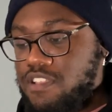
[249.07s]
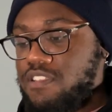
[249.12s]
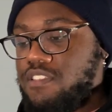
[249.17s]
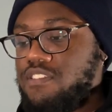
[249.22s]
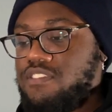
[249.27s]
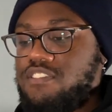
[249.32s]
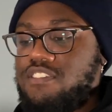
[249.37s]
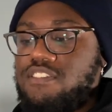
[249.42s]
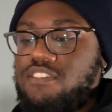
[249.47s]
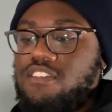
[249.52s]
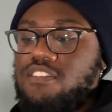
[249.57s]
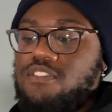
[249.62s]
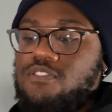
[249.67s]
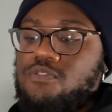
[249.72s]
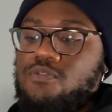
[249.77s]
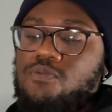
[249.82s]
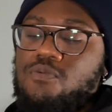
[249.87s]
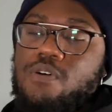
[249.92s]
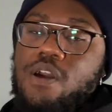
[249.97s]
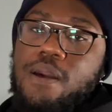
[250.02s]
This is the
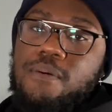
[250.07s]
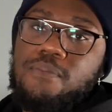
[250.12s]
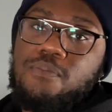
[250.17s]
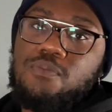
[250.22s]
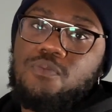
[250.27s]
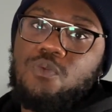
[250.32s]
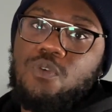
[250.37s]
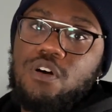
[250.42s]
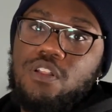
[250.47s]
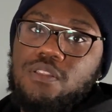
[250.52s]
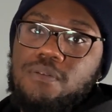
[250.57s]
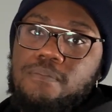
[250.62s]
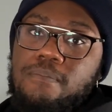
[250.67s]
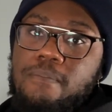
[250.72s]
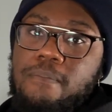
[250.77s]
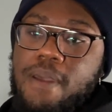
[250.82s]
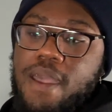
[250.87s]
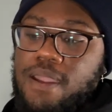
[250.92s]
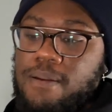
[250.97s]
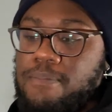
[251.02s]
new M1
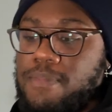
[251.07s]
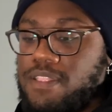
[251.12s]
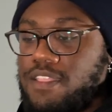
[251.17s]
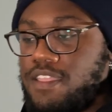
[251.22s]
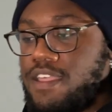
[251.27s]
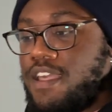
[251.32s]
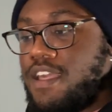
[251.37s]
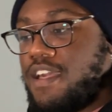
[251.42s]
Mac Mini.